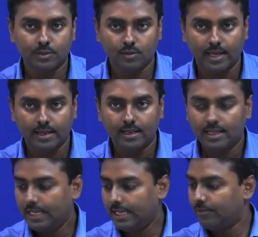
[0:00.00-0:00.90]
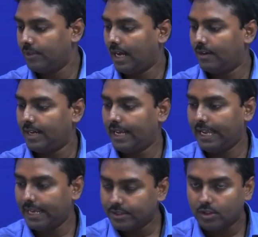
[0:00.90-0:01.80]
square. If we have a
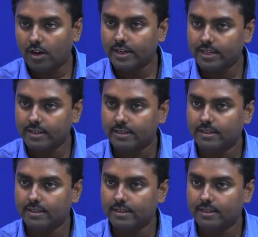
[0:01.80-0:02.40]
nth order